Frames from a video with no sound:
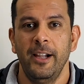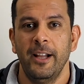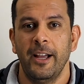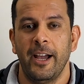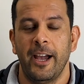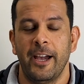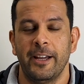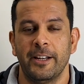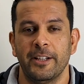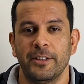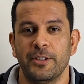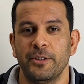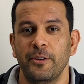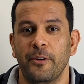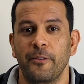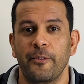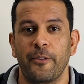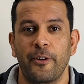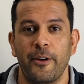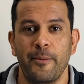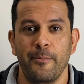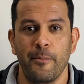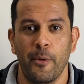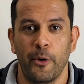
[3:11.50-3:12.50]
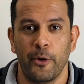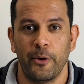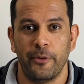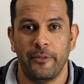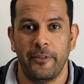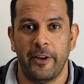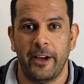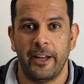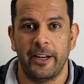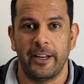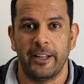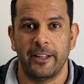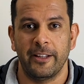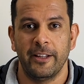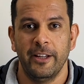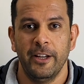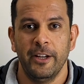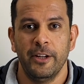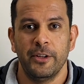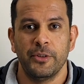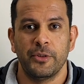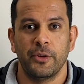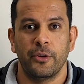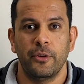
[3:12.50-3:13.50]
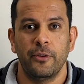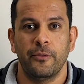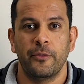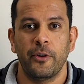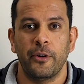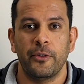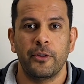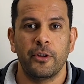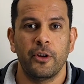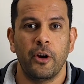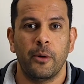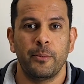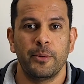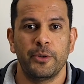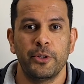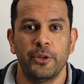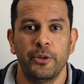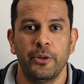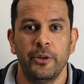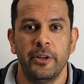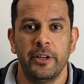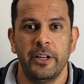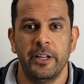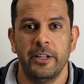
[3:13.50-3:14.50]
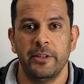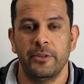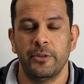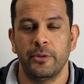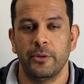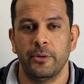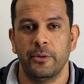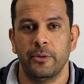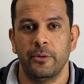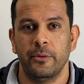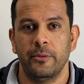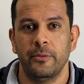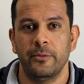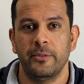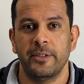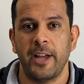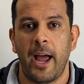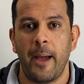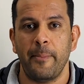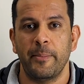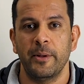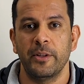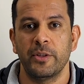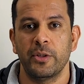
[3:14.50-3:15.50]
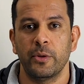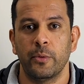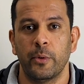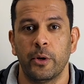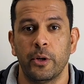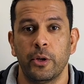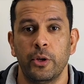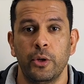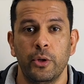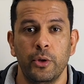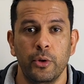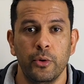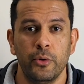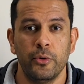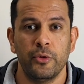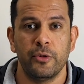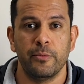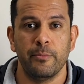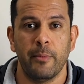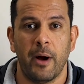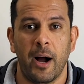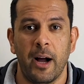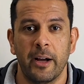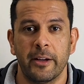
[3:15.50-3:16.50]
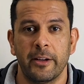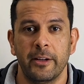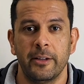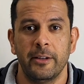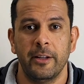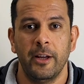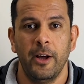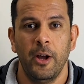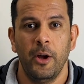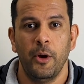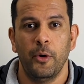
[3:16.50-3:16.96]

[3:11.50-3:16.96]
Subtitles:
and it's not very motivating. So you've got the opportunity to tap into a huge market,